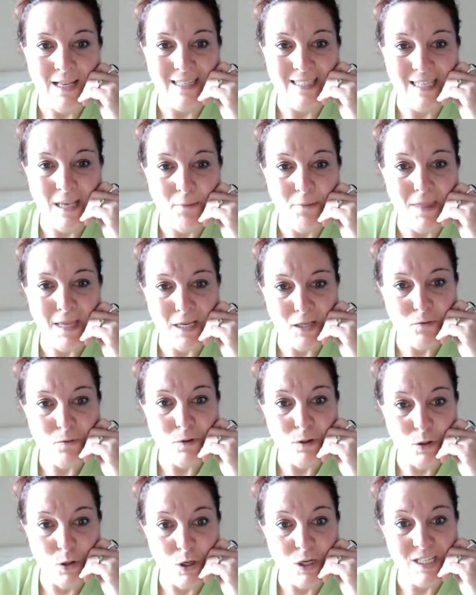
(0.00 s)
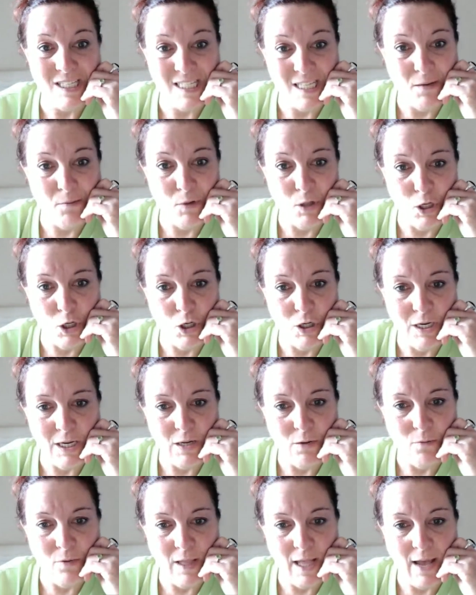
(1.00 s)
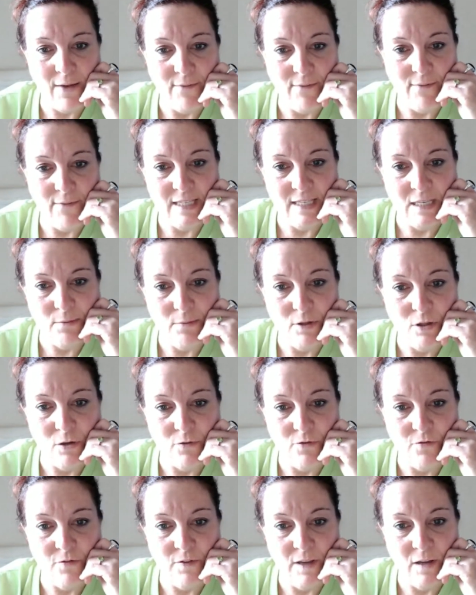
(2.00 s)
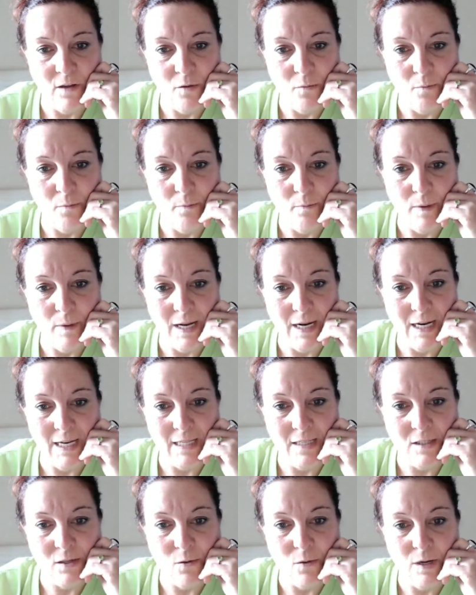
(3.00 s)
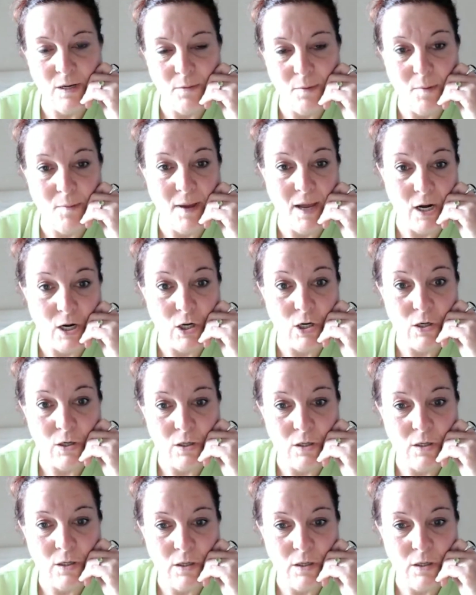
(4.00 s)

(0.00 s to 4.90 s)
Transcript: Some things will look similar. It will have a similar feel, but it's going to be better.